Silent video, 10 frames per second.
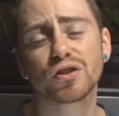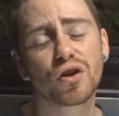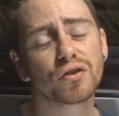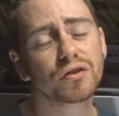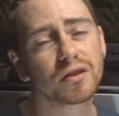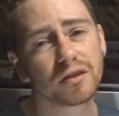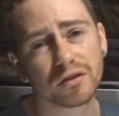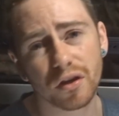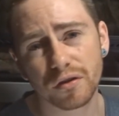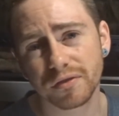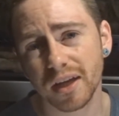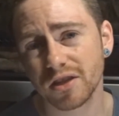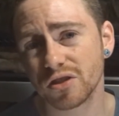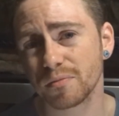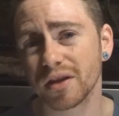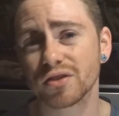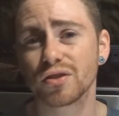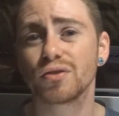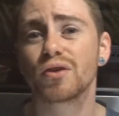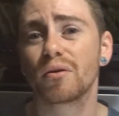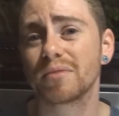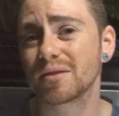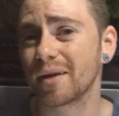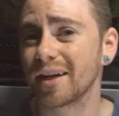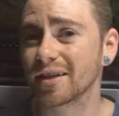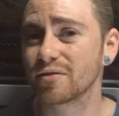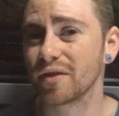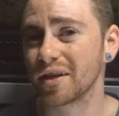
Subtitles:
Turn on the little notification bell so you don't miss my next